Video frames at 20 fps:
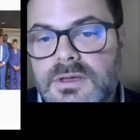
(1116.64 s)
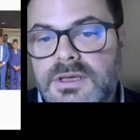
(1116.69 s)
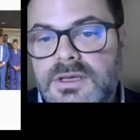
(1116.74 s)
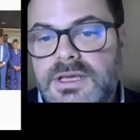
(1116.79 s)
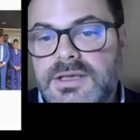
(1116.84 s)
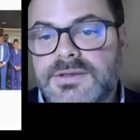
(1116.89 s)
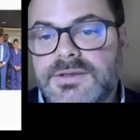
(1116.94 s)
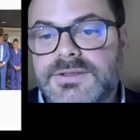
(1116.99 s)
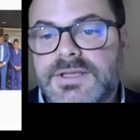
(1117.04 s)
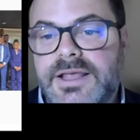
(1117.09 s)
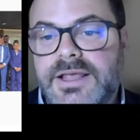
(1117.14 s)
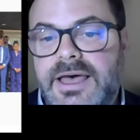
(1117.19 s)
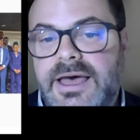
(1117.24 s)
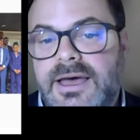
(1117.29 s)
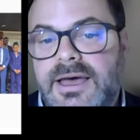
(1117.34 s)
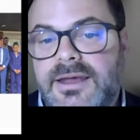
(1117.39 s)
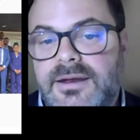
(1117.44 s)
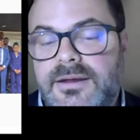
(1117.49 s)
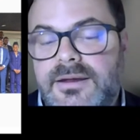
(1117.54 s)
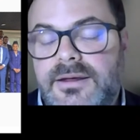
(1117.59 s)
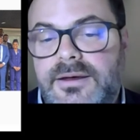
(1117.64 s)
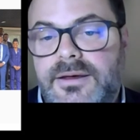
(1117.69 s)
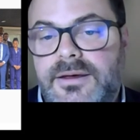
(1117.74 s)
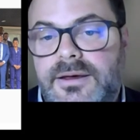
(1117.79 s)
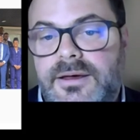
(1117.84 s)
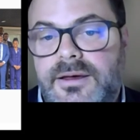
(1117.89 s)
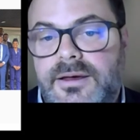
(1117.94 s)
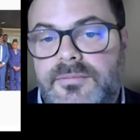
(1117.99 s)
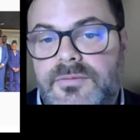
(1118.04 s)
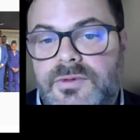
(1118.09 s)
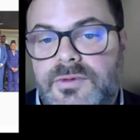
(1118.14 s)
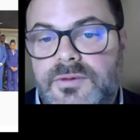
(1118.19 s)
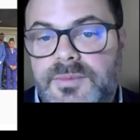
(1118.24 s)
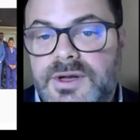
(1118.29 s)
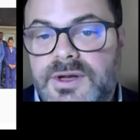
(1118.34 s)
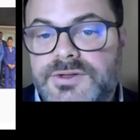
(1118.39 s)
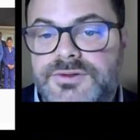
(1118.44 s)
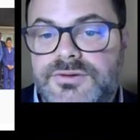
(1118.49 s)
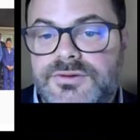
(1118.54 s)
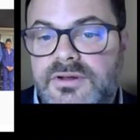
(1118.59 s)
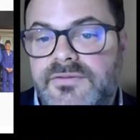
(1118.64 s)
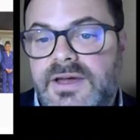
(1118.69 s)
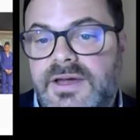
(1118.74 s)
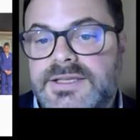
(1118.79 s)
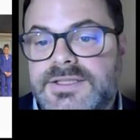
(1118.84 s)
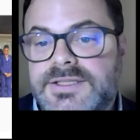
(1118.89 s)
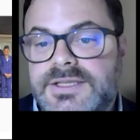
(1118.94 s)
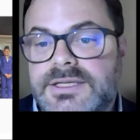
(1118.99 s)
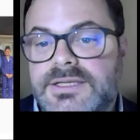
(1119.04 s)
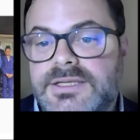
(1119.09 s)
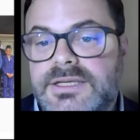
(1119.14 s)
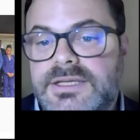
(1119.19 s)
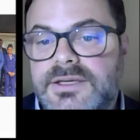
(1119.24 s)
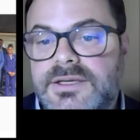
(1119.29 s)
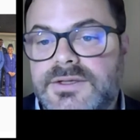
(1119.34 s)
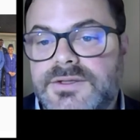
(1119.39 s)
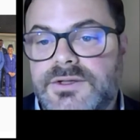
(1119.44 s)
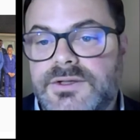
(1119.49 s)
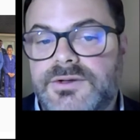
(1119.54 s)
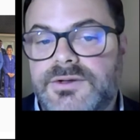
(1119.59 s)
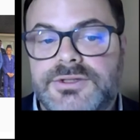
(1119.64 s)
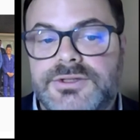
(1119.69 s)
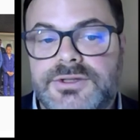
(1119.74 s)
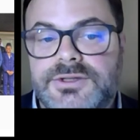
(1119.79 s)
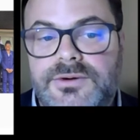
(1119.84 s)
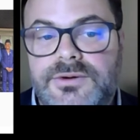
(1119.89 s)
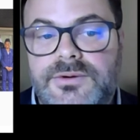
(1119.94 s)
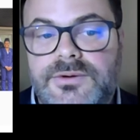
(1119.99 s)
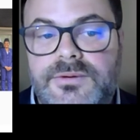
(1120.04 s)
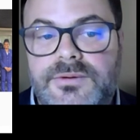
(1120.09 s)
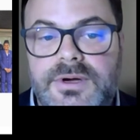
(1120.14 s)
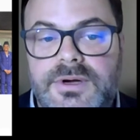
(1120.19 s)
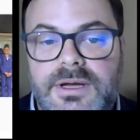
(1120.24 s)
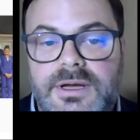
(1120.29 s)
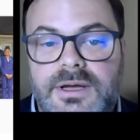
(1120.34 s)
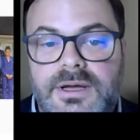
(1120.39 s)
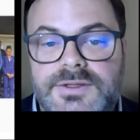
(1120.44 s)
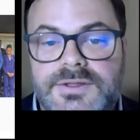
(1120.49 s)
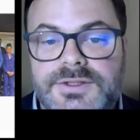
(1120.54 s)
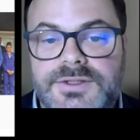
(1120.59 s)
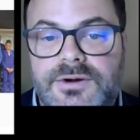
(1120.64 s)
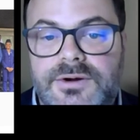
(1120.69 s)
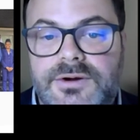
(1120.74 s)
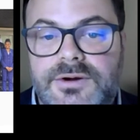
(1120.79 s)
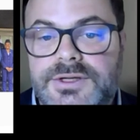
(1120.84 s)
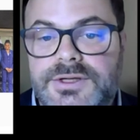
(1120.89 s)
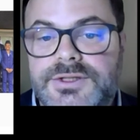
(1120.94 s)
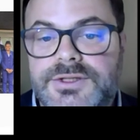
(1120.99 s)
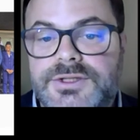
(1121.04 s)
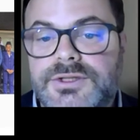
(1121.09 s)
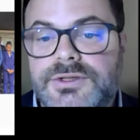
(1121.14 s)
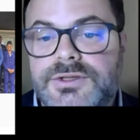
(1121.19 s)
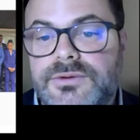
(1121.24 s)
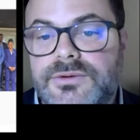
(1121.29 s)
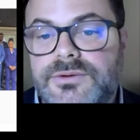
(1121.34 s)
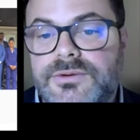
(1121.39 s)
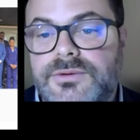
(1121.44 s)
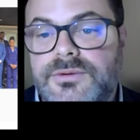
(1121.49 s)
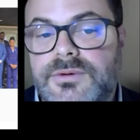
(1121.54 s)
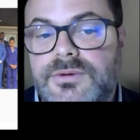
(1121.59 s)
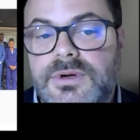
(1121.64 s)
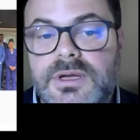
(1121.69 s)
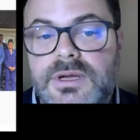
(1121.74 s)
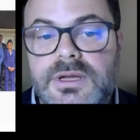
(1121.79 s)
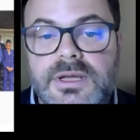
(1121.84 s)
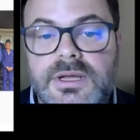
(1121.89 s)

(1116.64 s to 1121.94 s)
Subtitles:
is that the Ministry of ICT has also started to